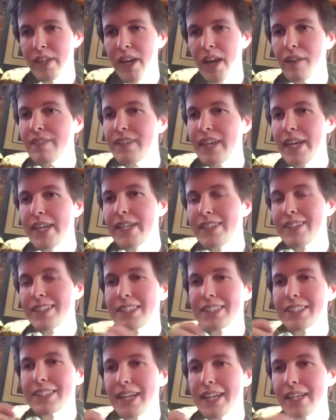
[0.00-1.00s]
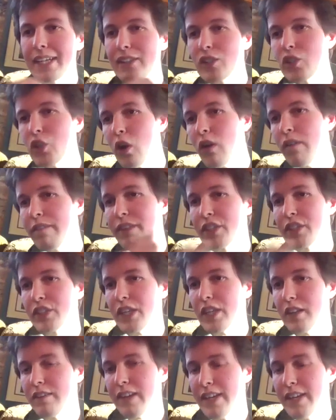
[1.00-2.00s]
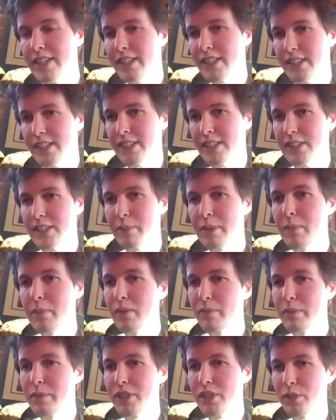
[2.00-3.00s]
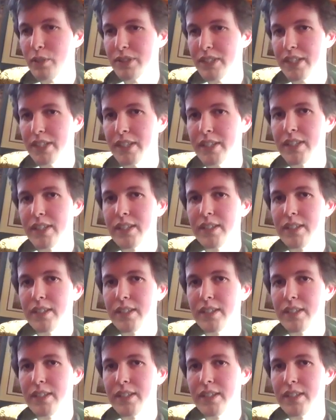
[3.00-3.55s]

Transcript: I've taken the standard off-the-shelf SDEs that people have been using